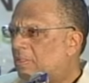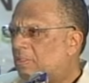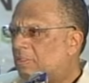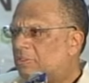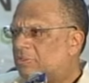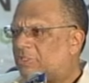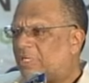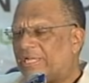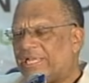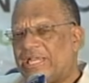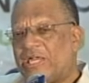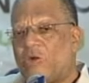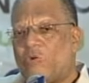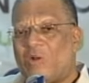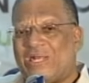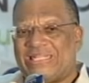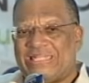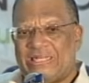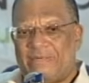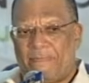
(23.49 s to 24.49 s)
So hear
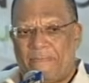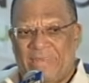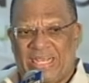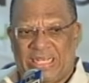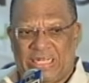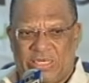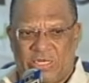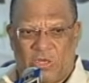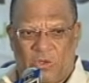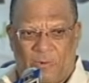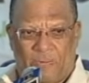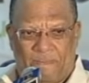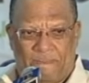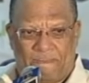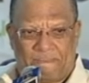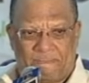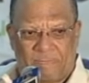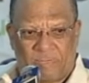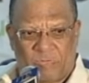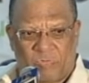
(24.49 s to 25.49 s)
what it mean now.
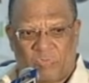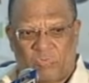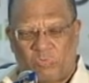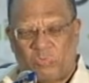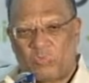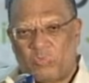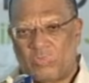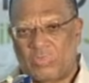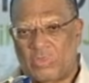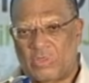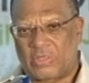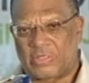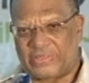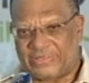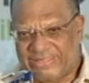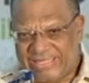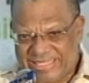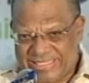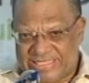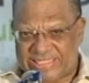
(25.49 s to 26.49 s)

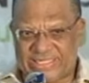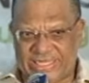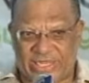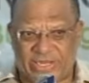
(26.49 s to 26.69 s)
This